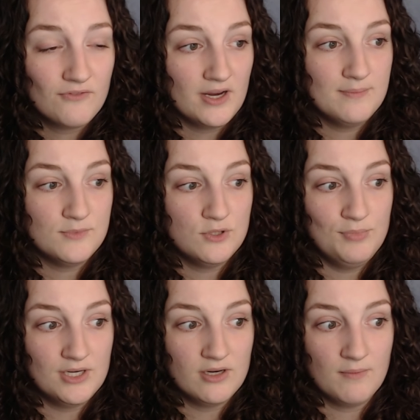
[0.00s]
him to
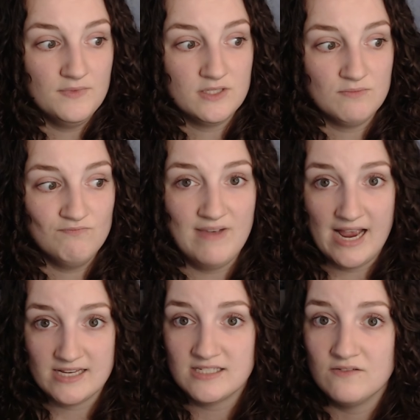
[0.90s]
become this
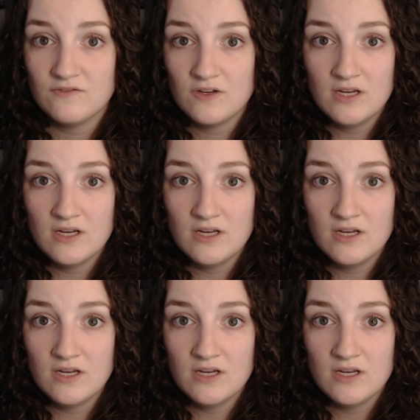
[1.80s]
massive,